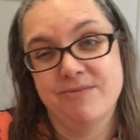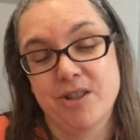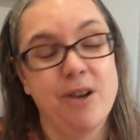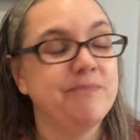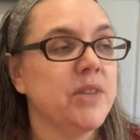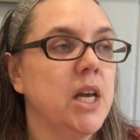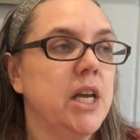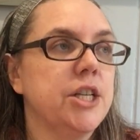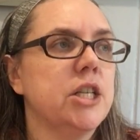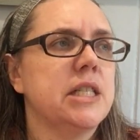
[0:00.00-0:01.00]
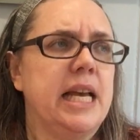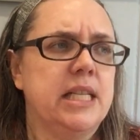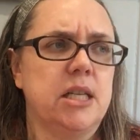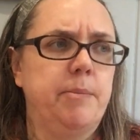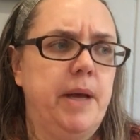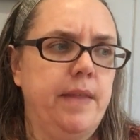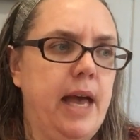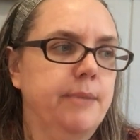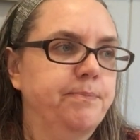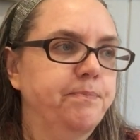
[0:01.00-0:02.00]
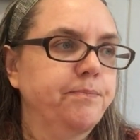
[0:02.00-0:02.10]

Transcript: So just a heads up on that.